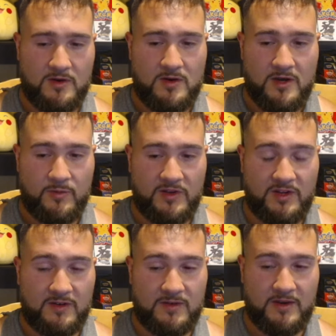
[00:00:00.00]
I mean, to
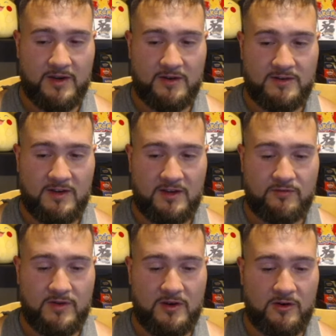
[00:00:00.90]
get the Garatina
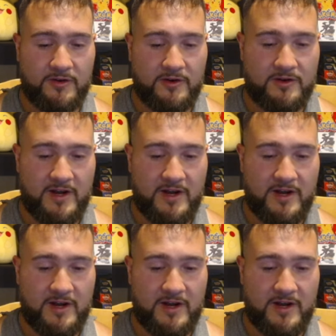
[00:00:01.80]
V Alt Art,